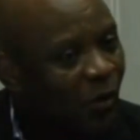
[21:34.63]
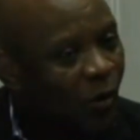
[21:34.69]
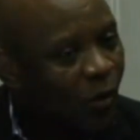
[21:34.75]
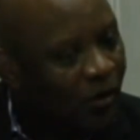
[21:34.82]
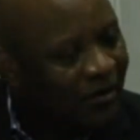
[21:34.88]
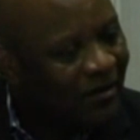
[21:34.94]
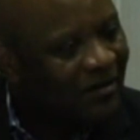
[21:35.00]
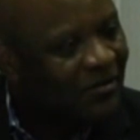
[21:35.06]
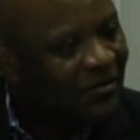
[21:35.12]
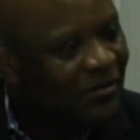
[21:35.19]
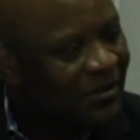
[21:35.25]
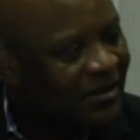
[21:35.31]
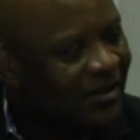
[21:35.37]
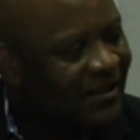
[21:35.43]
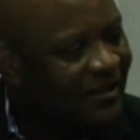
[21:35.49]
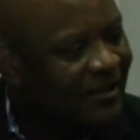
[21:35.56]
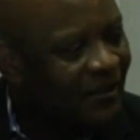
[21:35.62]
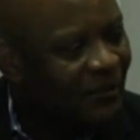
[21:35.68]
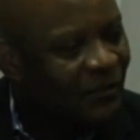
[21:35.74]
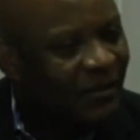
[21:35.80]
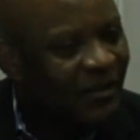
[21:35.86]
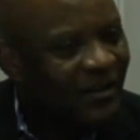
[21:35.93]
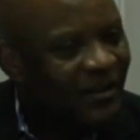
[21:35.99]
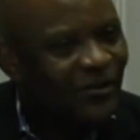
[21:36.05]
all countries in
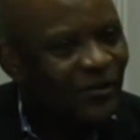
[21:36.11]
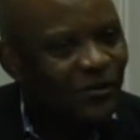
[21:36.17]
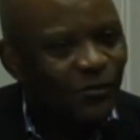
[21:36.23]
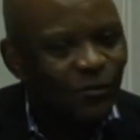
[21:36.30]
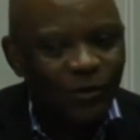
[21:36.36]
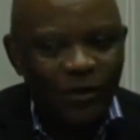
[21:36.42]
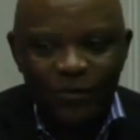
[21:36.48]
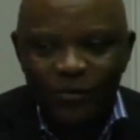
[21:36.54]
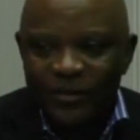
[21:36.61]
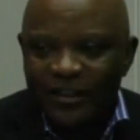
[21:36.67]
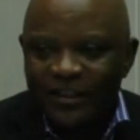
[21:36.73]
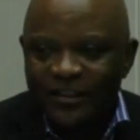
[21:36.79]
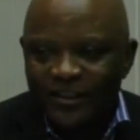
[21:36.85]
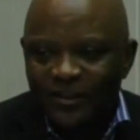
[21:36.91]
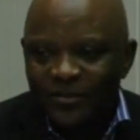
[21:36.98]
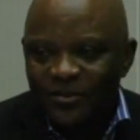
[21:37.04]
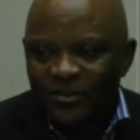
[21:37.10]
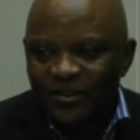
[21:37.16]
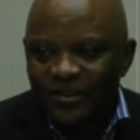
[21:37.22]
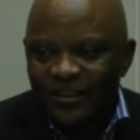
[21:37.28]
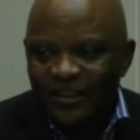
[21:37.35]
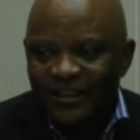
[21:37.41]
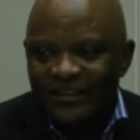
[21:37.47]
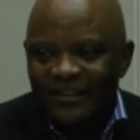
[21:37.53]
Africa should work with the
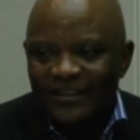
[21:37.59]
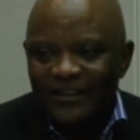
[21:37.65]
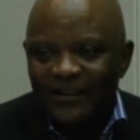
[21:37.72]
assumption that